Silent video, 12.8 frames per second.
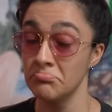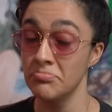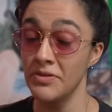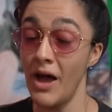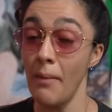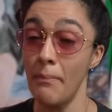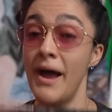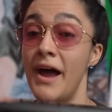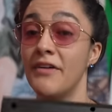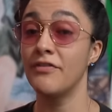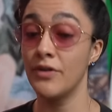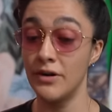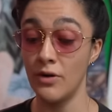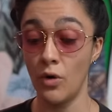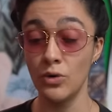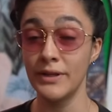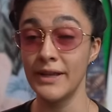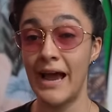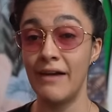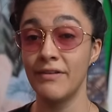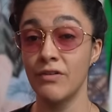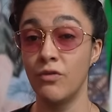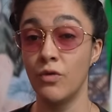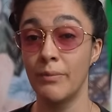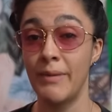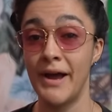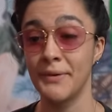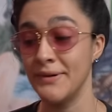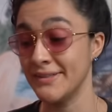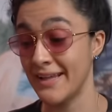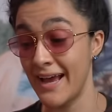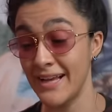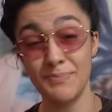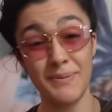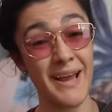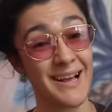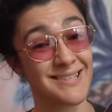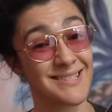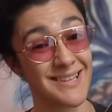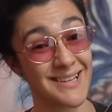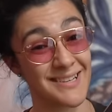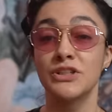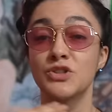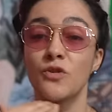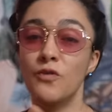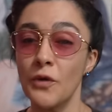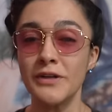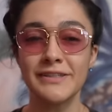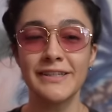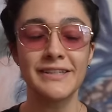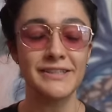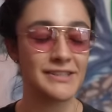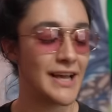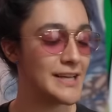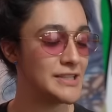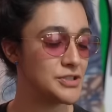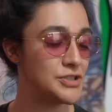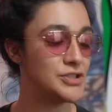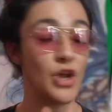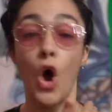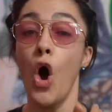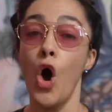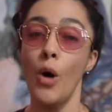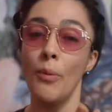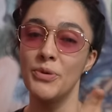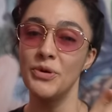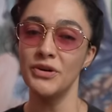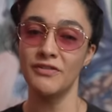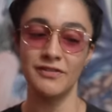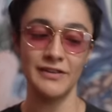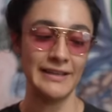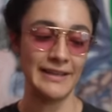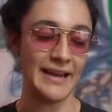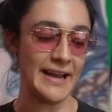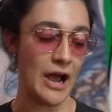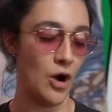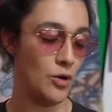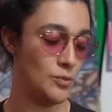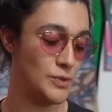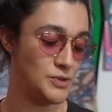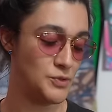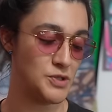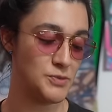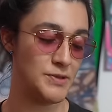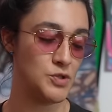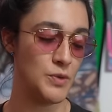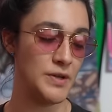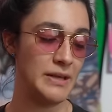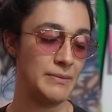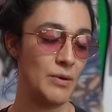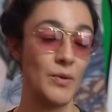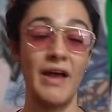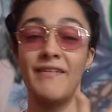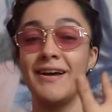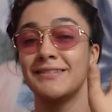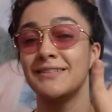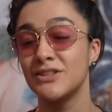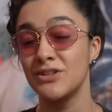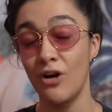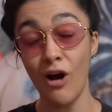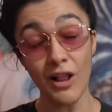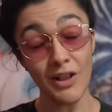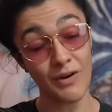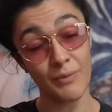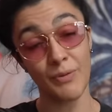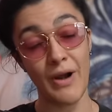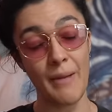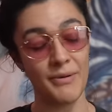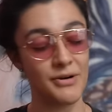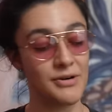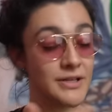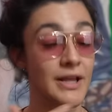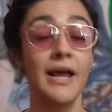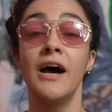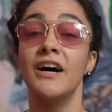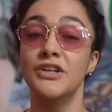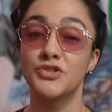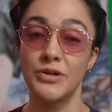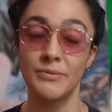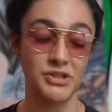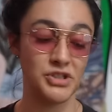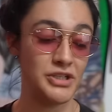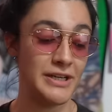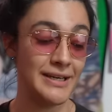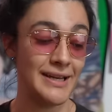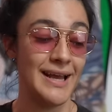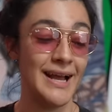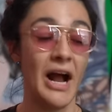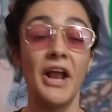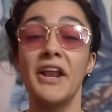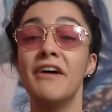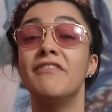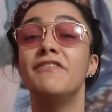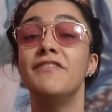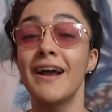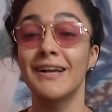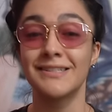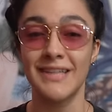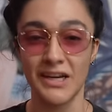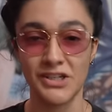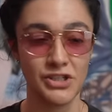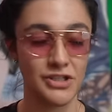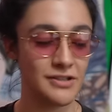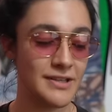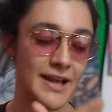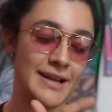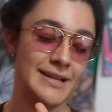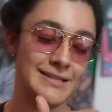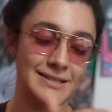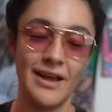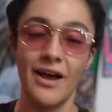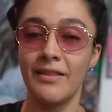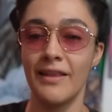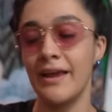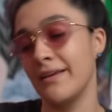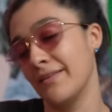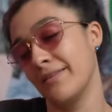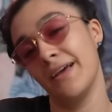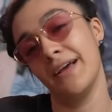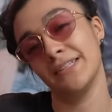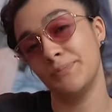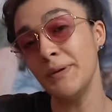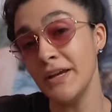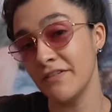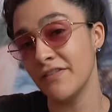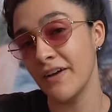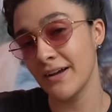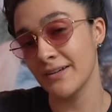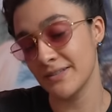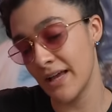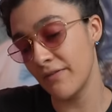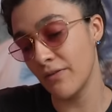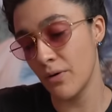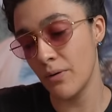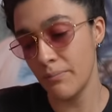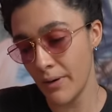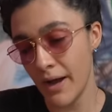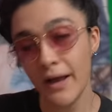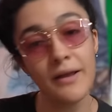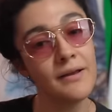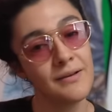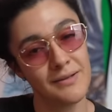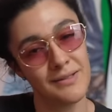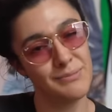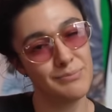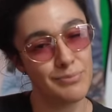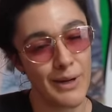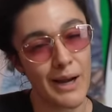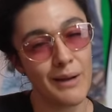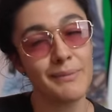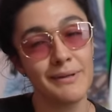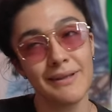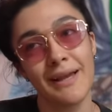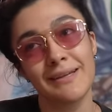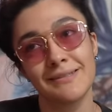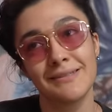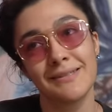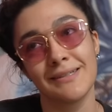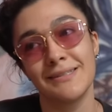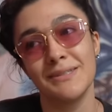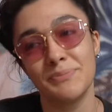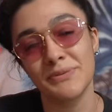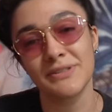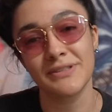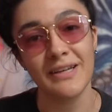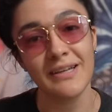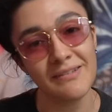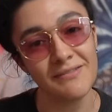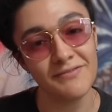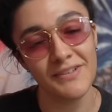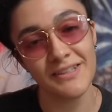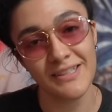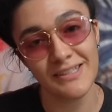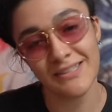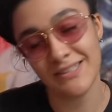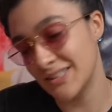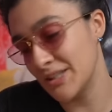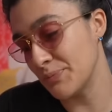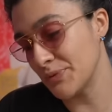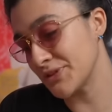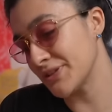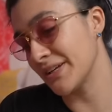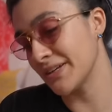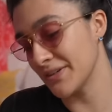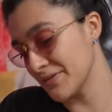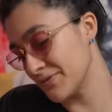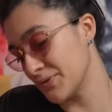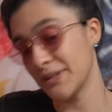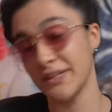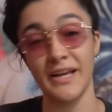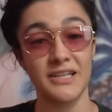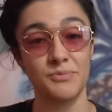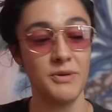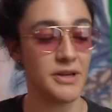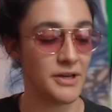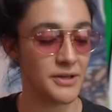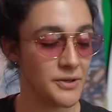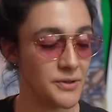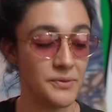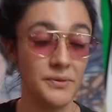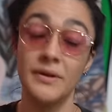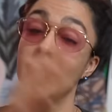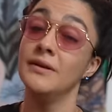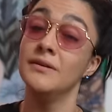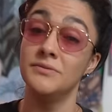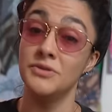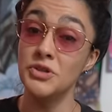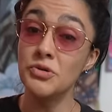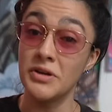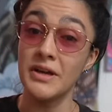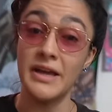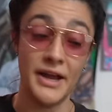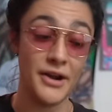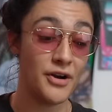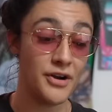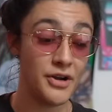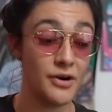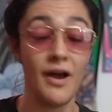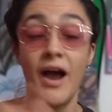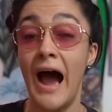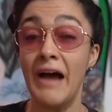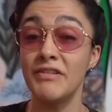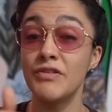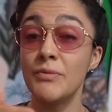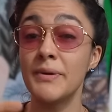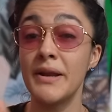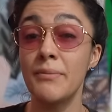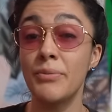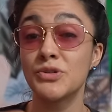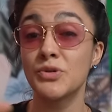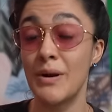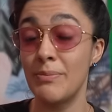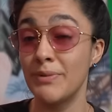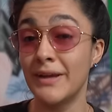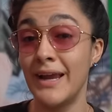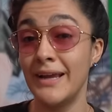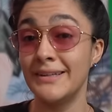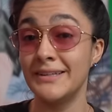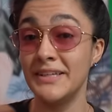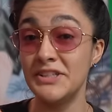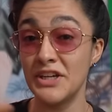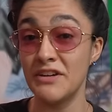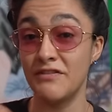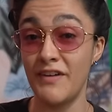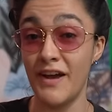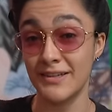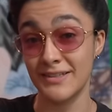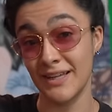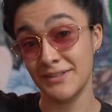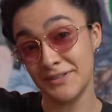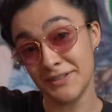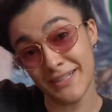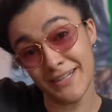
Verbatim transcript: not bad for only having four batteries. The SP has six. So four synthesizers, all beautifully laid out. We switch between them and we have access to all of our parameters, a drum machine, an effects section that is not like SP effects level, but probably like 60%, 50, 60% of what the SP can do. You can get on here. I've even been able to replicate the DJ effects like